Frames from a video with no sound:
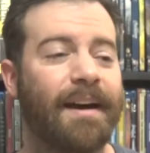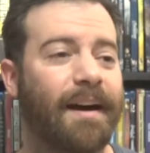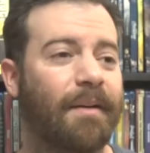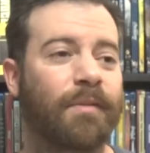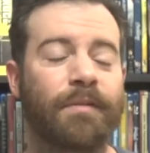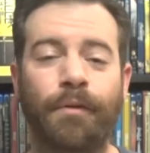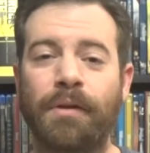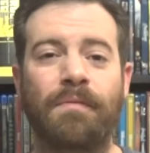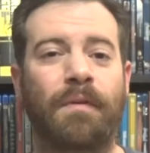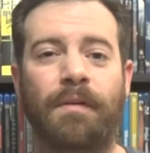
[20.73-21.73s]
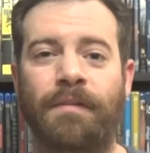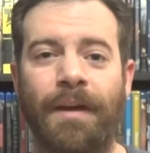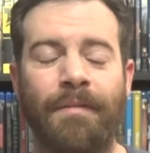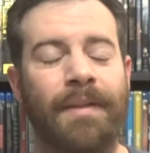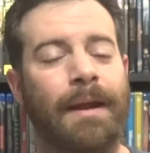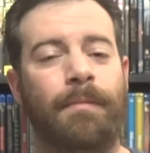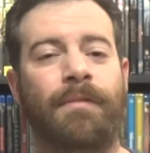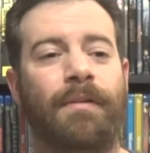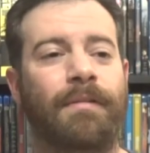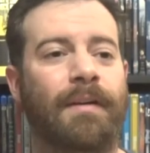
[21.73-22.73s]
Uh, if you're just looking for yourself, that happens
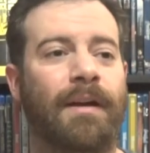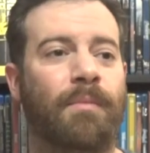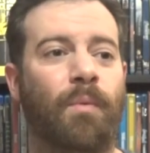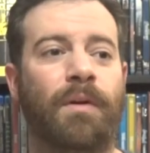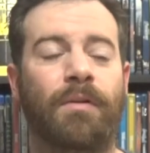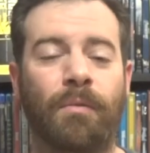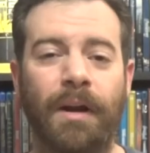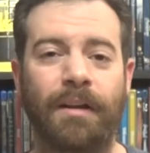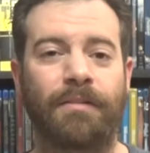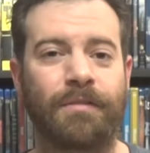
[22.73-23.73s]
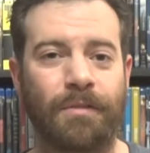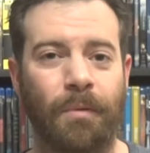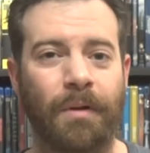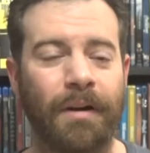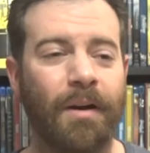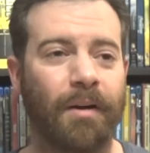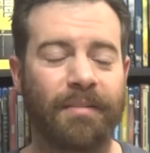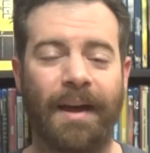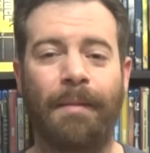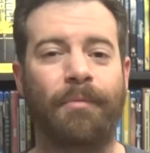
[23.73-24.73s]
all the time. But when you're running a store, on
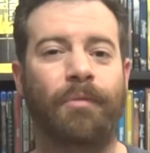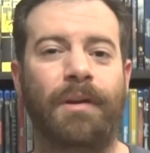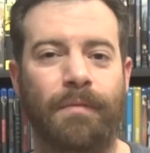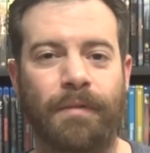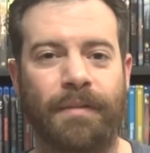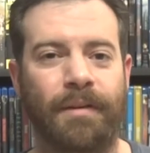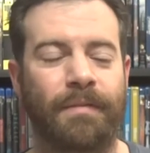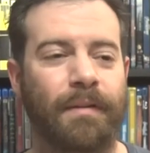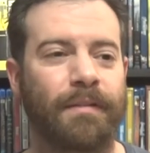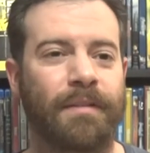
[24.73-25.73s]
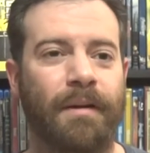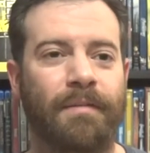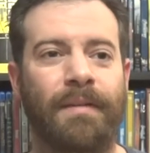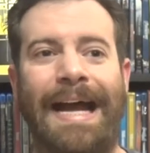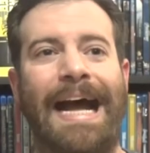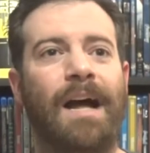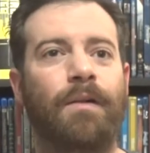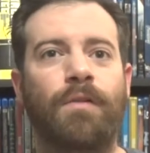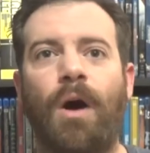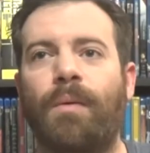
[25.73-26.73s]
top of looking for stuff for yourself,
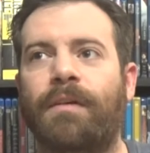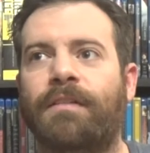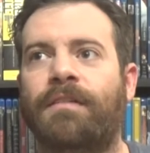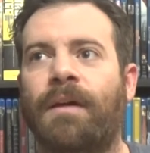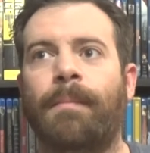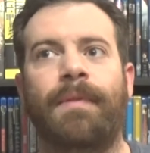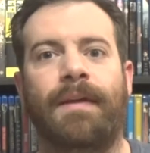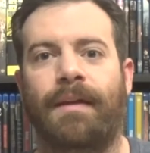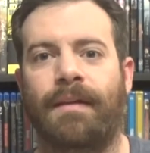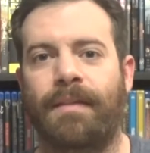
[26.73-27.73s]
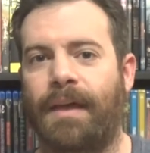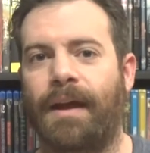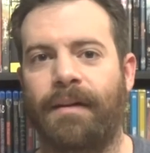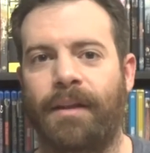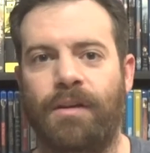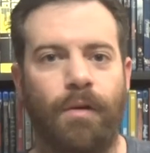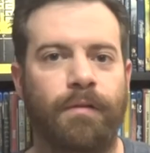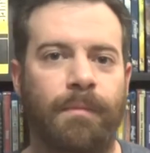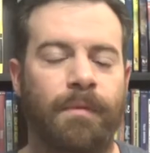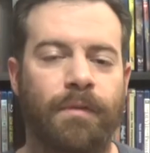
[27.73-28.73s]
there's always something there that you know
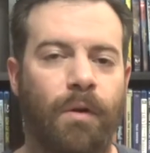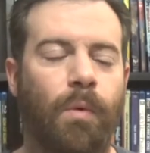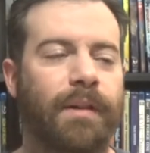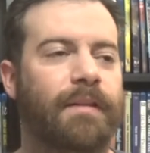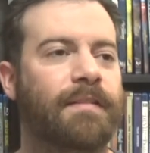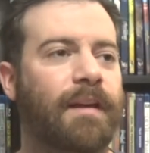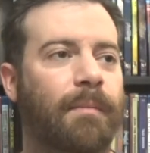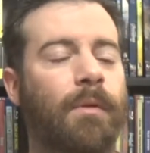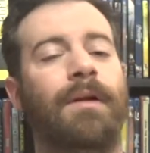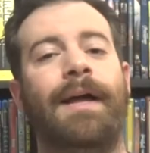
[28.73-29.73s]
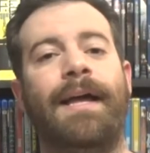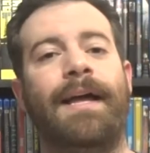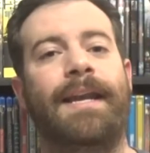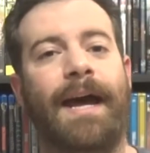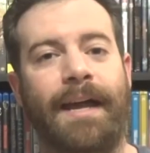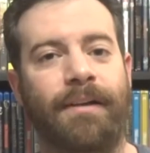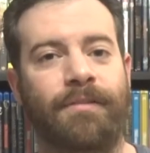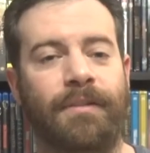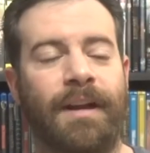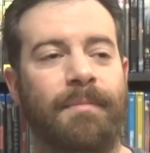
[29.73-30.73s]
someone's going to want that's sellable not
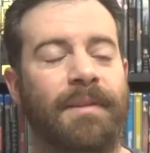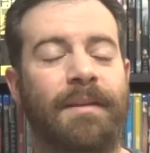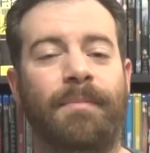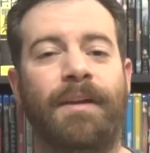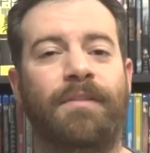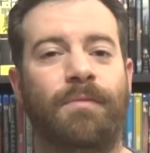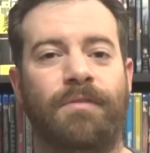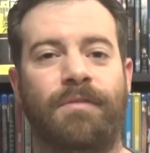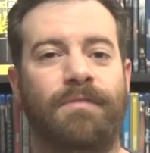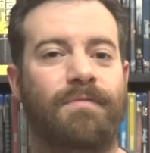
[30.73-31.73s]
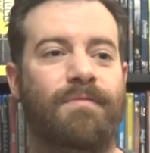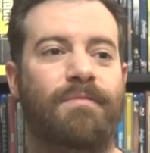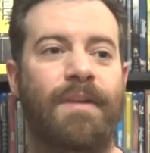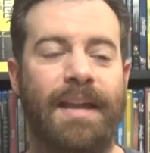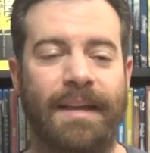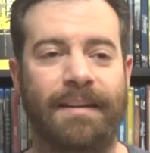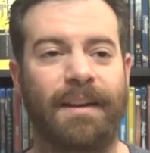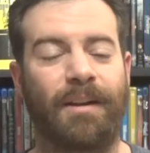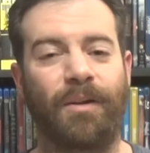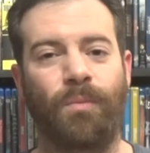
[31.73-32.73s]
yesterday. I mean, the place was just vacant, and I
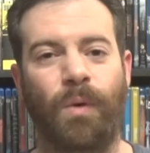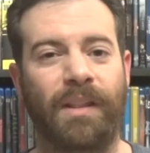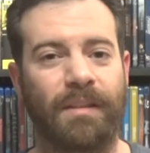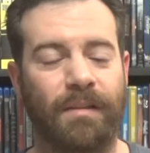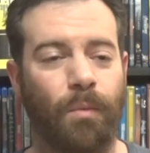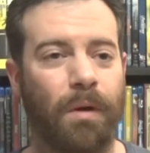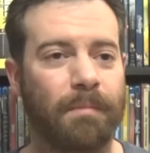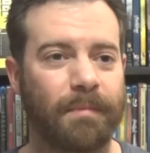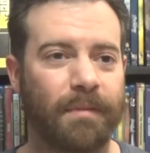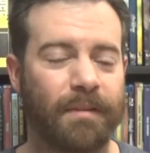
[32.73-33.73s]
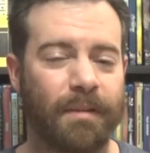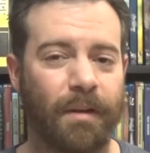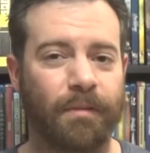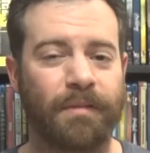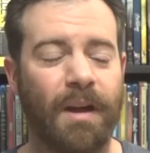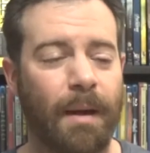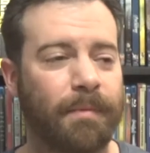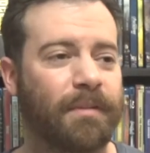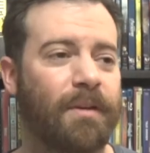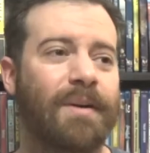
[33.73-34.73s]
only went to the one you know stop,
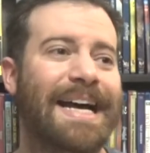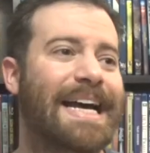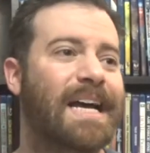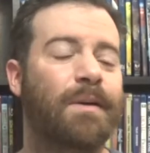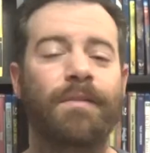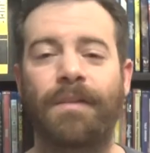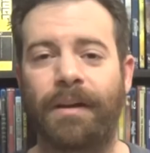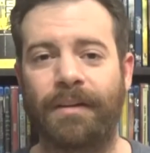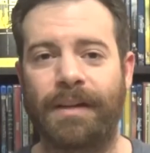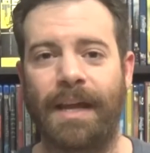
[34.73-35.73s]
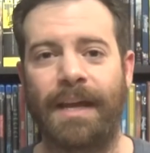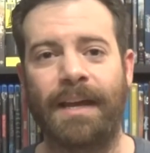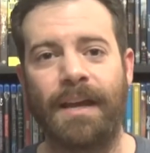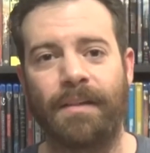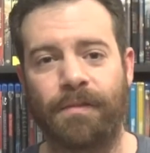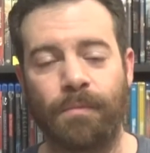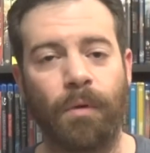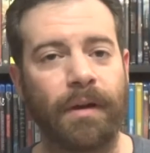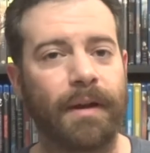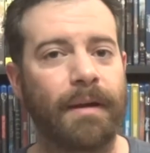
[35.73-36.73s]
so it was not a good day. This
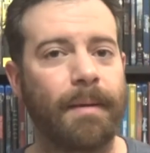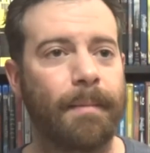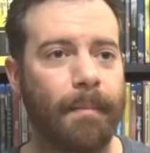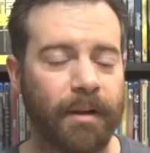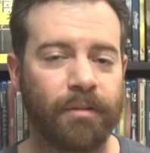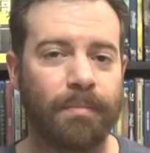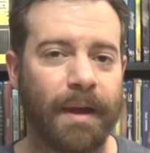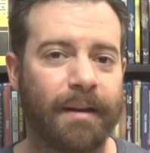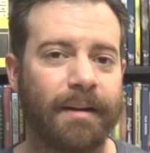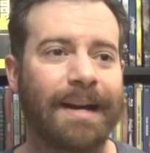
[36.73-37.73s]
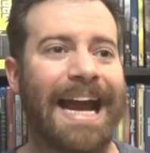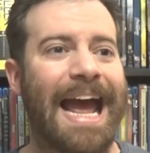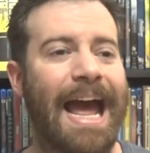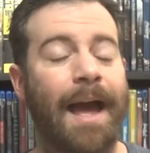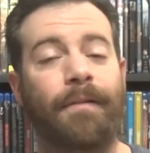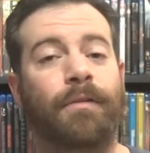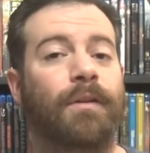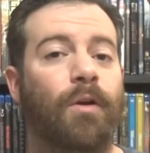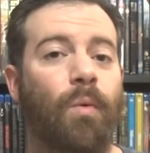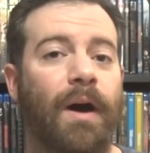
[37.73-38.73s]
morning, much better. After a
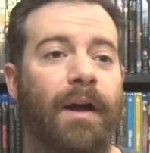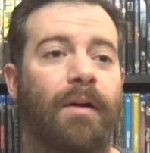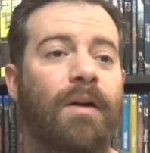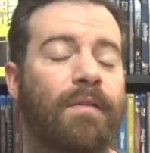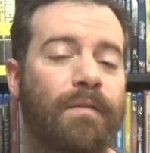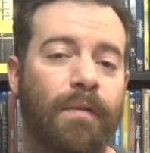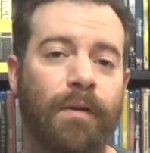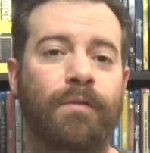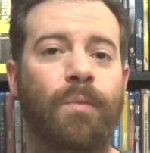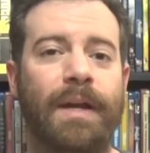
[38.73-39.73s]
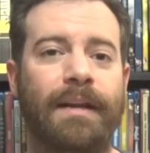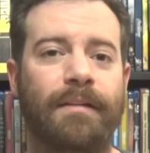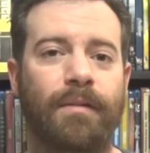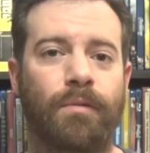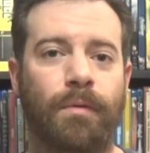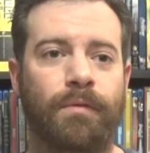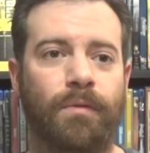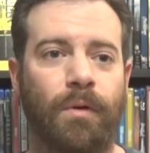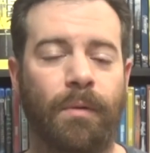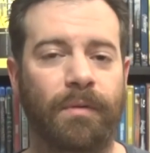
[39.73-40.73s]
little while, first went into the thrift
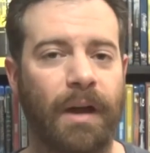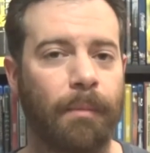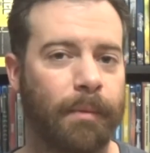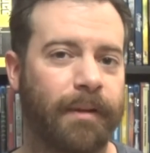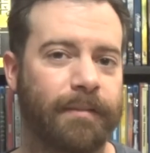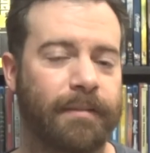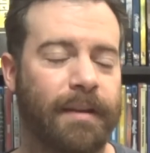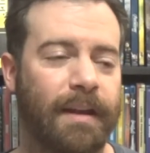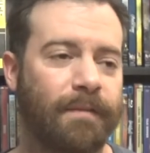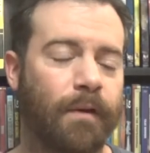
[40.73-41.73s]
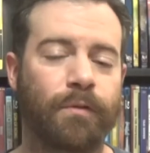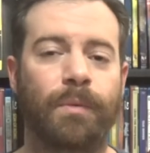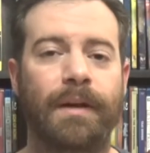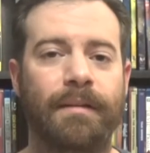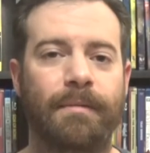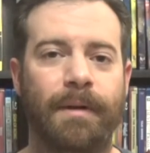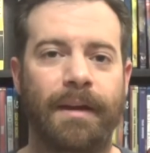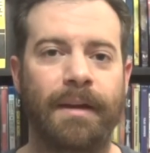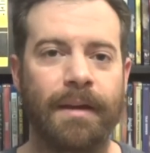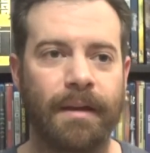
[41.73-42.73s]
store, went a couple places today. First went into my
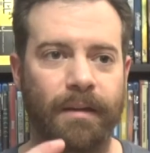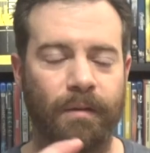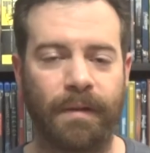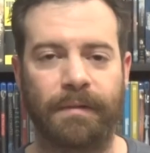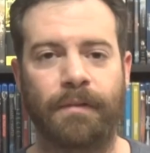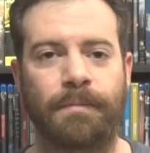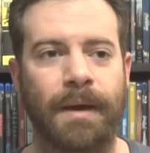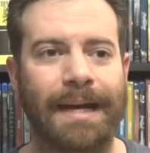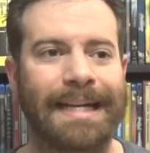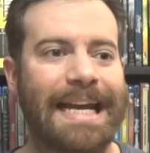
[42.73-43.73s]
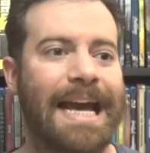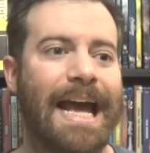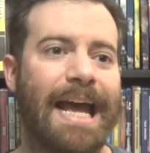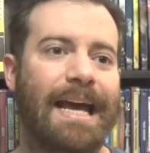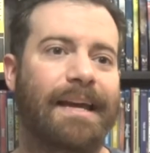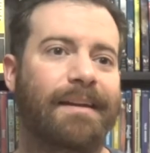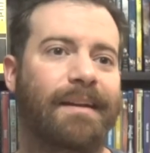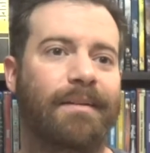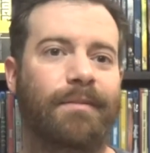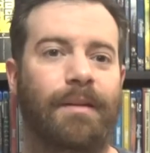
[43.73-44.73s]
you know favorite spot, and
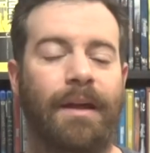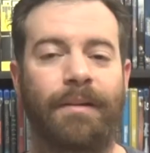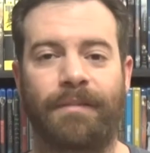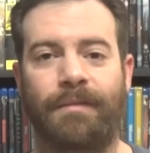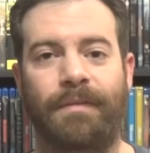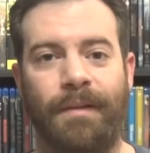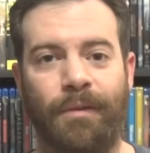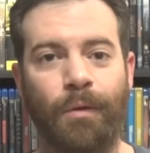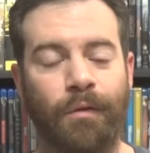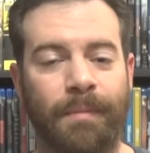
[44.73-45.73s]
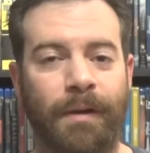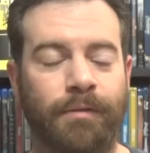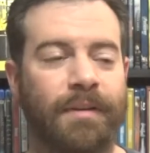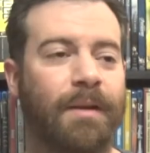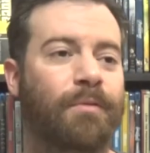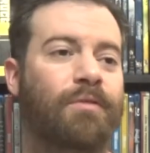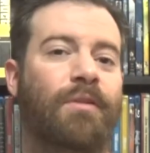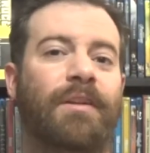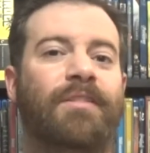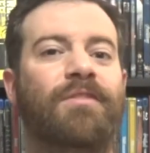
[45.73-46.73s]
there was a lot of stuff left over from yesterday, which was
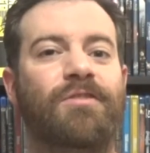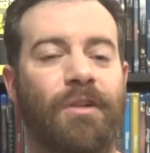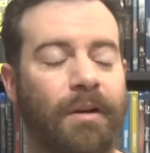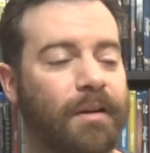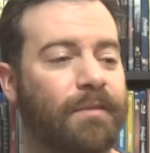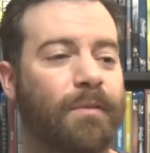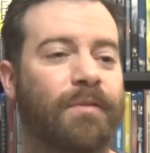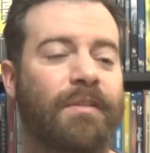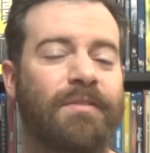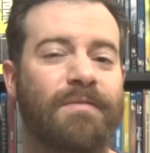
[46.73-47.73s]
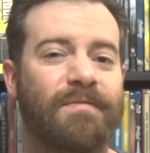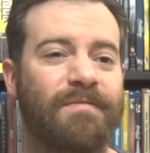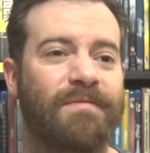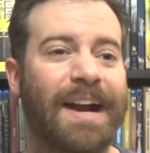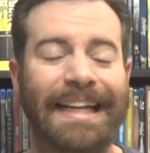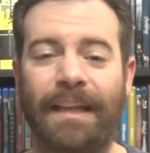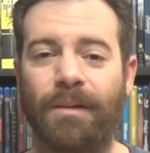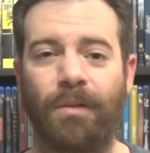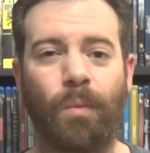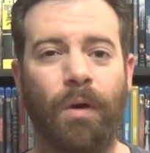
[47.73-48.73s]
already just junk. So there was just very
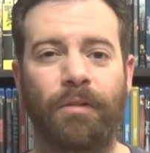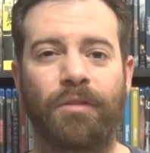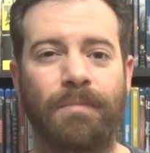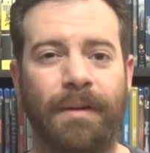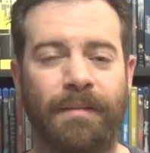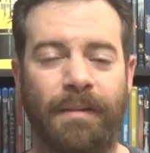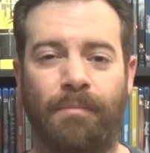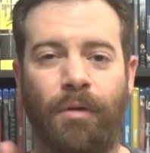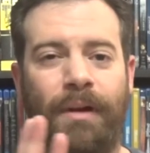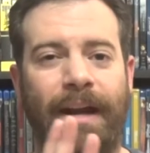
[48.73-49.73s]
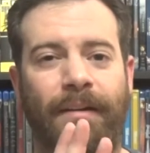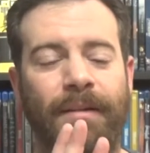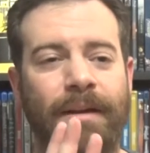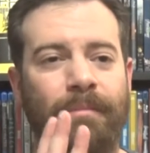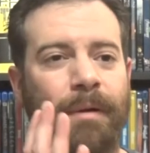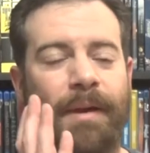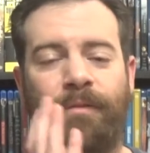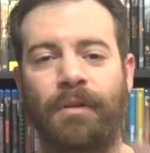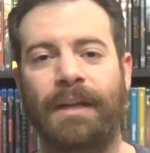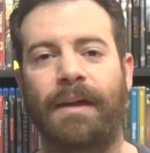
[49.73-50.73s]
little, one or two bins they had brought out probably
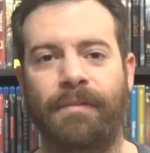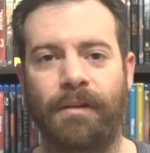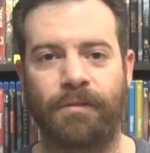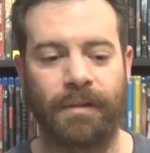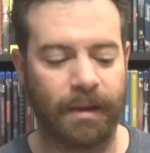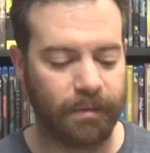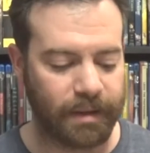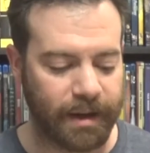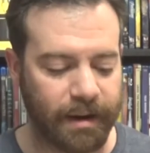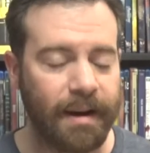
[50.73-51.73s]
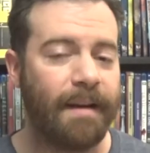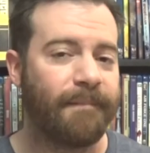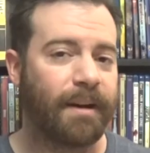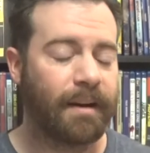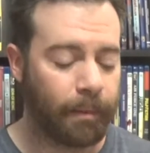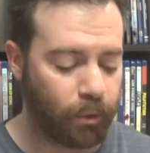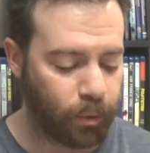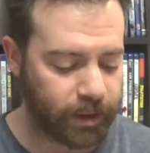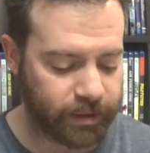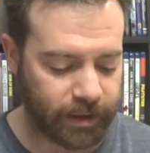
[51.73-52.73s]
after I left yesterday that were there. Found a couple
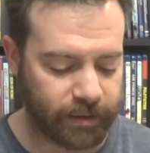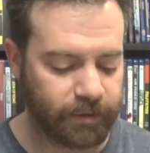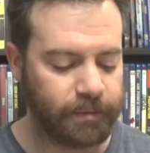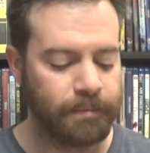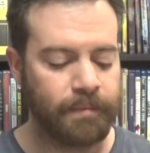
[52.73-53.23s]
quick things